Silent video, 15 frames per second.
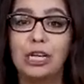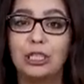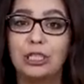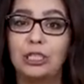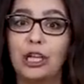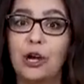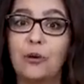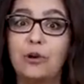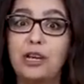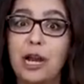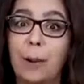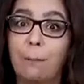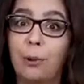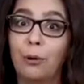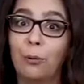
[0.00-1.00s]
So
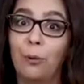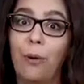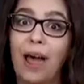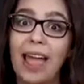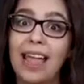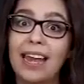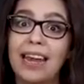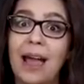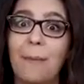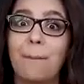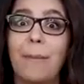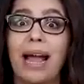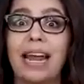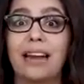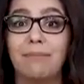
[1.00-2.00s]
number 1
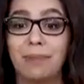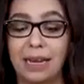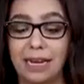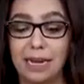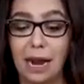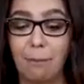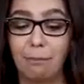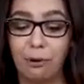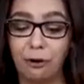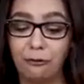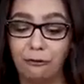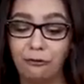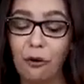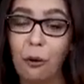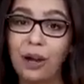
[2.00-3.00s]
might be number
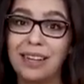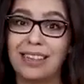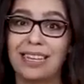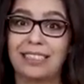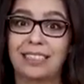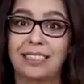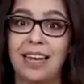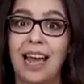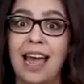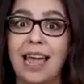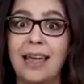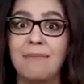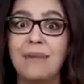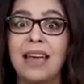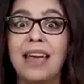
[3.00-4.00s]
4 this
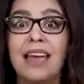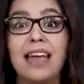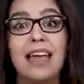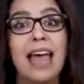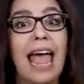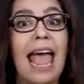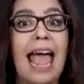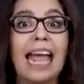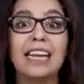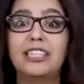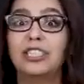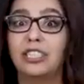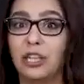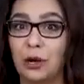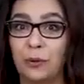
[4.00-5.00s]
time, and
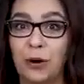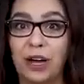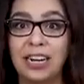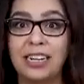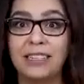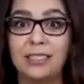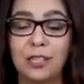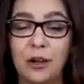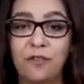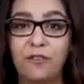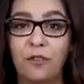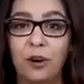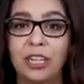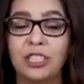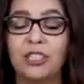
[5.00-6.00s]
so on and so
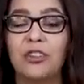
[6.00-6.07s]
forth.